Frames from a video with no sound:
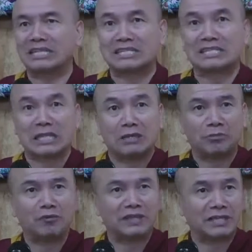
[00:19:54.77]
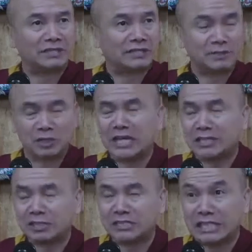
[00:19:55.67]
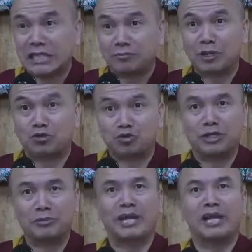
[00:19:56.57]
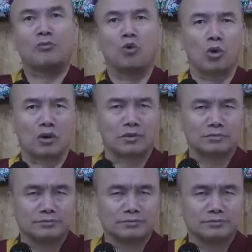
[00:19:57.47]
the sleep of the ignorance, the dream anymore.